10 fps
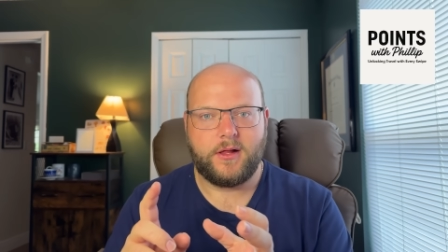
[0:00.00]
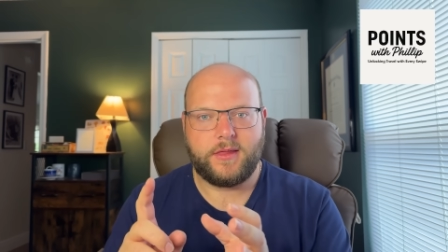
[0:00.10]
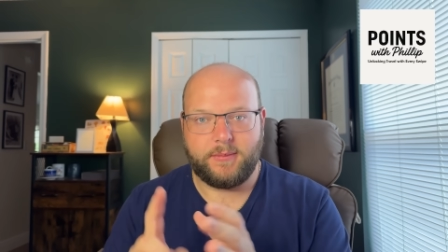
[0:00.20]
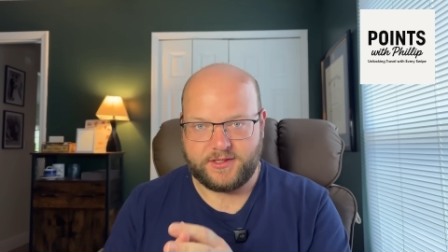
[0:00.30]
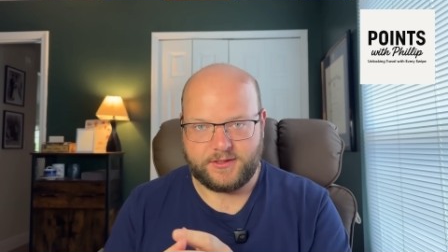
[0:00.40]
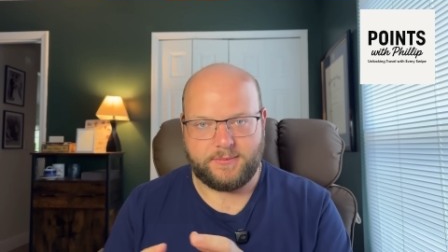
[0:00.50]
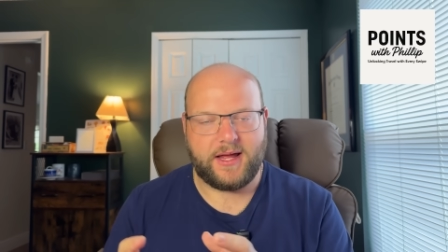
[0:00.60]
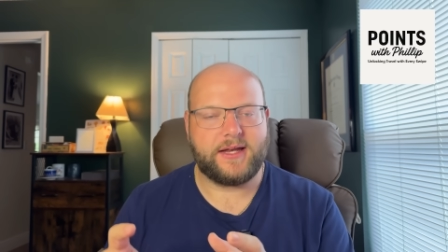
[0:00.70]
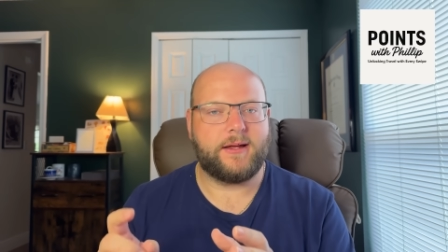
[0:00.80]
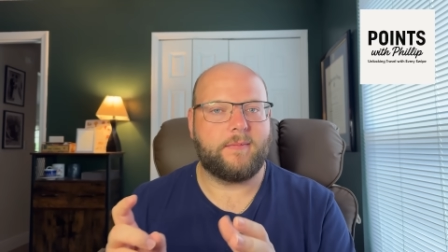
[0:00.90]
the Business
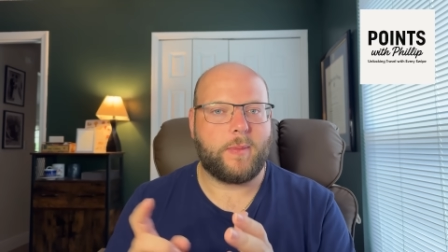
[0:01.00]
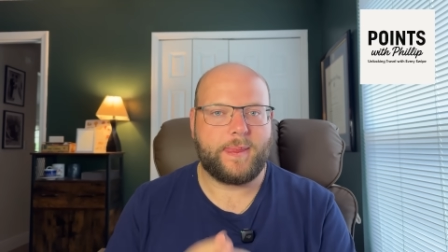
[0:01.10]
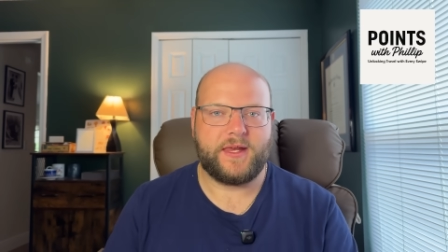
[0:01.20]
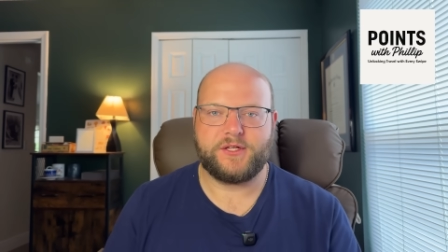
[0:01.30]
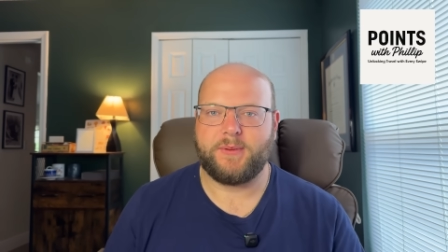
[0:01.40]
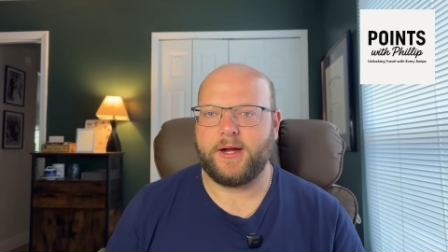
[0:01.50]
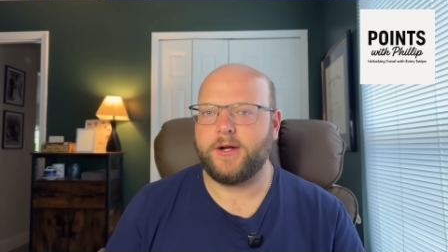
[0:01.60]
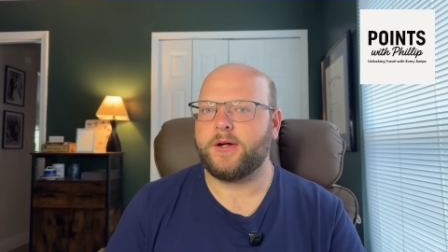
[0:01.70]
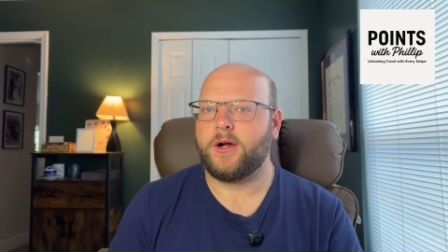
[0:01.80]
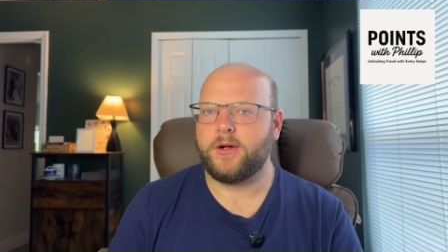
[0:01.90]
Platinum, the
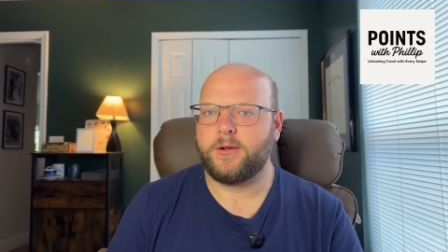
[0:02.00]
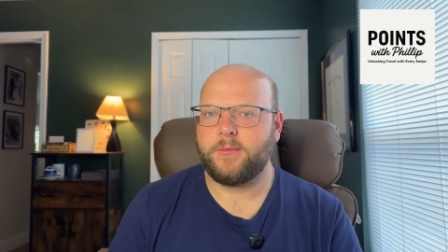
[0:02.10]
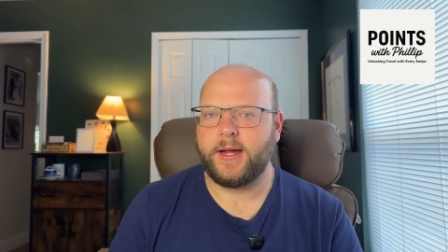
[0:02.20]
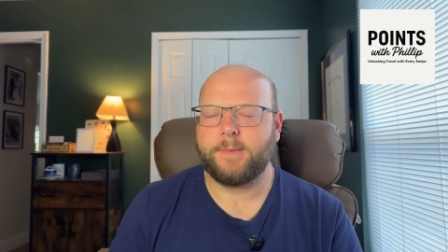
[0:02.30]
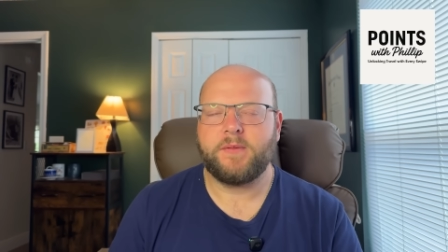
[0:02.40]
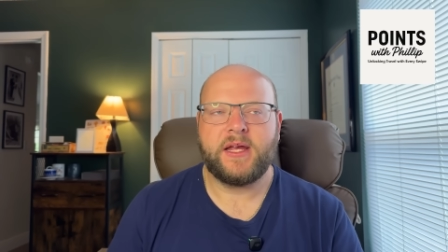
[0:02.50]
Aspire card, right?